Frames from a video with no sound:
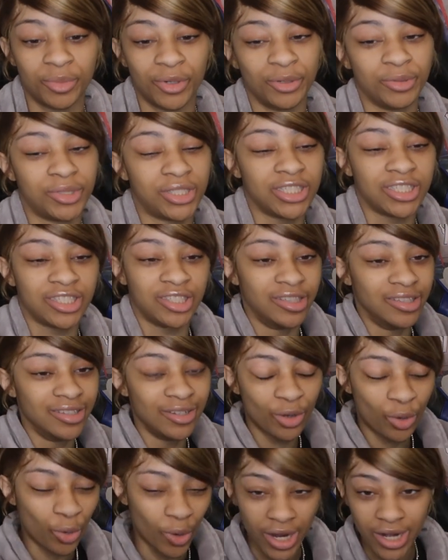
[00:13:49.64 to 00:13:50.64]
bro. She's
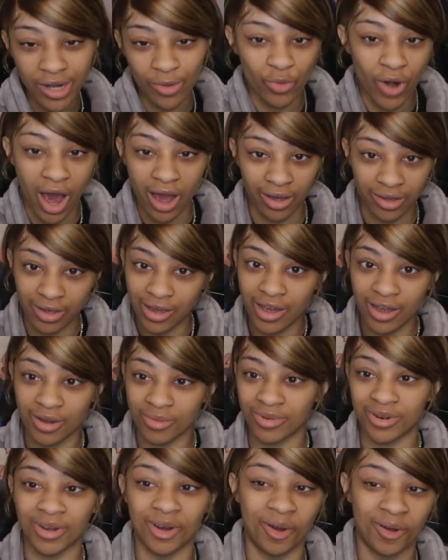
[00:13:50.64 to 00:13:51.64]
Queen do not care,
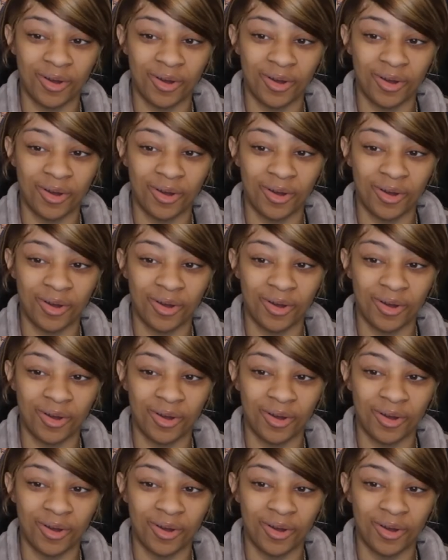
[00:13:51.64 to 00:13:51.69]
bro.